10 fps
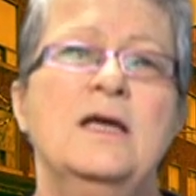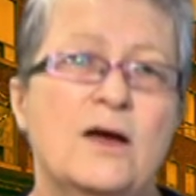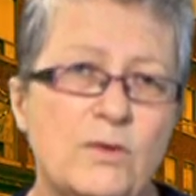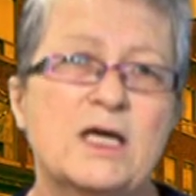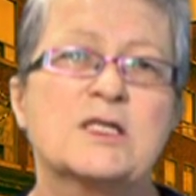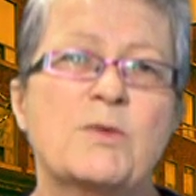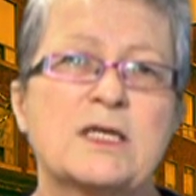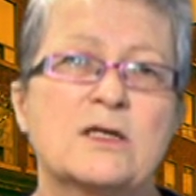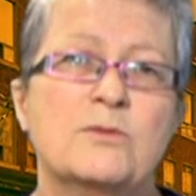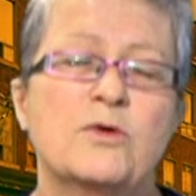and we
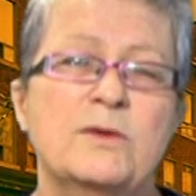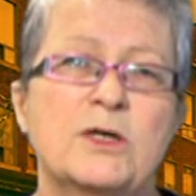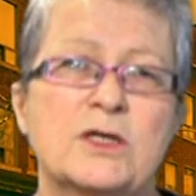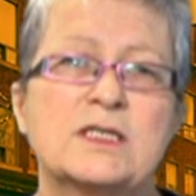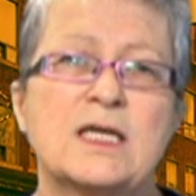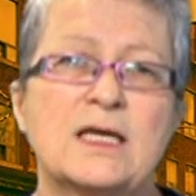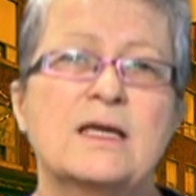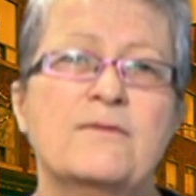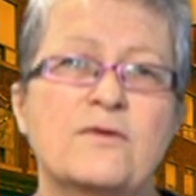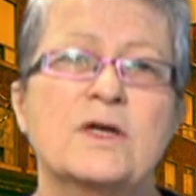expect our Premier to stand
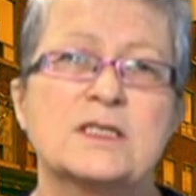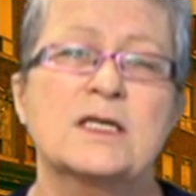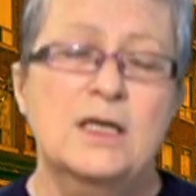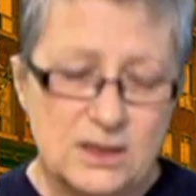up for us.